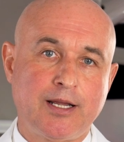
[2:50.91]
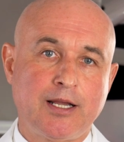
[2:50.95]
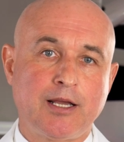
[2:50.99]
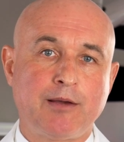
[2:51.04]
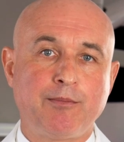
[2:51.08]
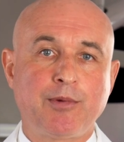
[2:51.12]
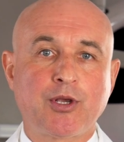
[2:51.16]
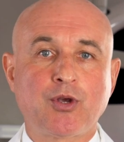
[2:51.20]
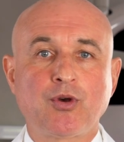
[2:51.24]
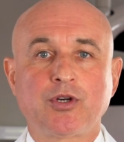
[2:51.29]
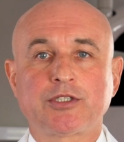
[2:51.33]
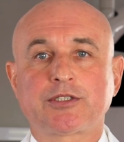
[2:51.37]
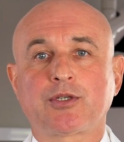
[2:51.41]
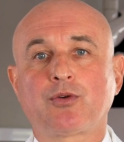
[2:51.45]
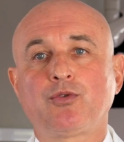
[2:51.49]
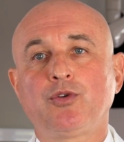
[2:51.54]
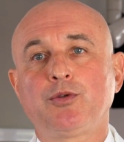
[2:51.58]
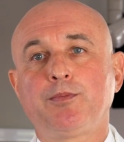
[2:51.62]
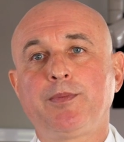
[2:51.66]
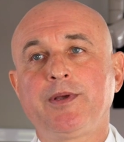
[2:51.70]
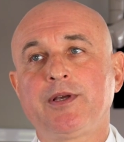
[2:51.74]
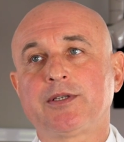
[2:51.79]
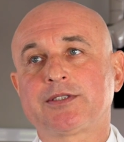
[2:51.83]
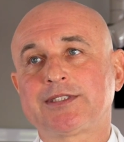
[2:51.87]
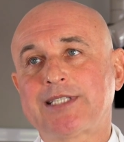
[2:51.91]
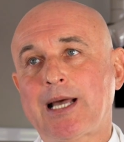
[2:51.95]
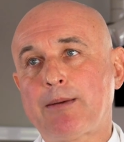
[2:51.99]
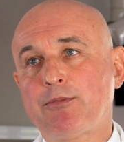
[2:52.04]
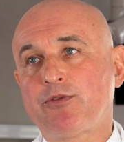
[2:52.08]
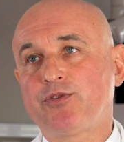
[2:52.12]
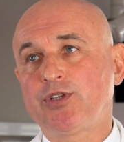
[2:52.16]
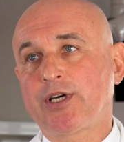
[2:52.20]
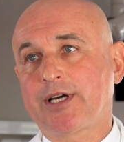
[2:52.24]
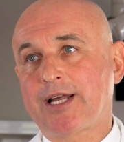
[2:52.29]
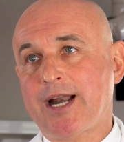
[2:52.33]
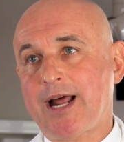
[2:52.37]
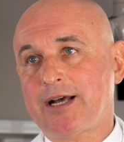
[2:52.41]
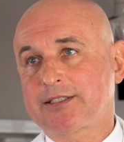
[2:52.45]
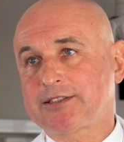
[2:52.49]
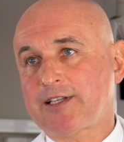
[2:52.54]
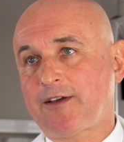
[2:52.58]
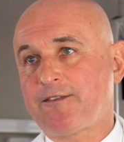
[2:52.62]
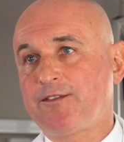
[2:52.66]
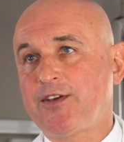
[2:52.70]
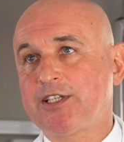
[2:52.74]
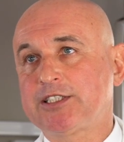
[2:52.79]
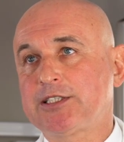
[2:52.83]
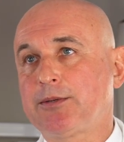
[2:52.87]
because could be some of the cracks are
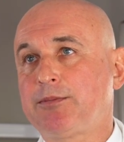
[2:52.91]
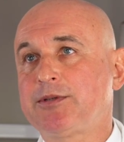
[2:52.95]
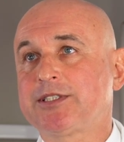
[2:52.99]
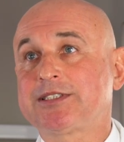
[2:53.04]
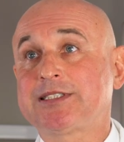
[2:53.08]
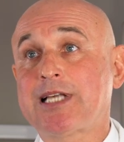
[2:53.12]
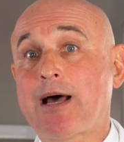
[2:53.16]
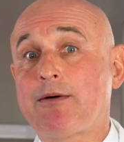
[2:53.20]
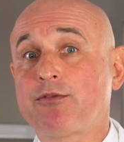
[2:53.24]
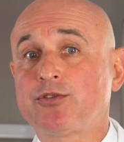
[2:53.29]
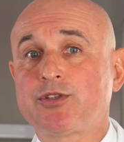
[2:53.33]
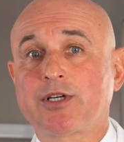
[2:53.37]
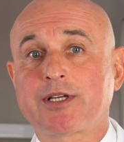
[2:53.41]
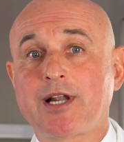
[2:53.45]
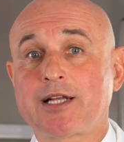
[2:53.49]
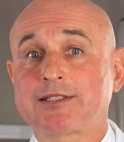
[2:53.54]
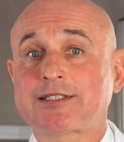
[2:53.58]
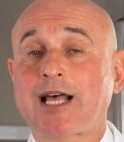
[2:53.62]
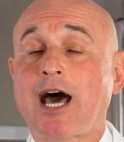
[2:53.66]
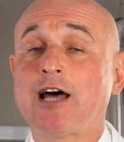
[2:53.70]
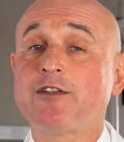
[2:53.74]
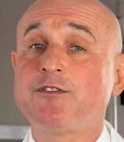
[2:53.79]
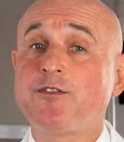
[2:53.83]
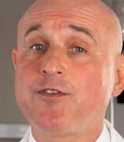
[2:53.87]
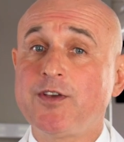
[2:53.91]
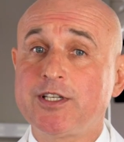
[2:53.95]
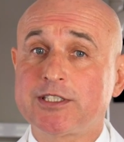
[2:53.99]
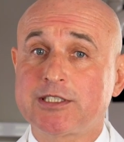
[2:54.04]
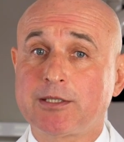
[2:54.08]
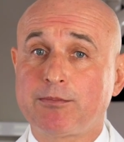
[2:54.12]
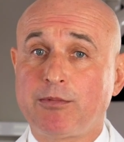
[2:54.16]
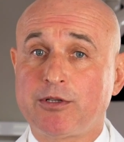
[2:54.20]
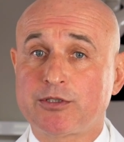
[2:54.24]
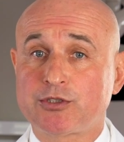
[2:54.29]
visible, some of the cracks invisible.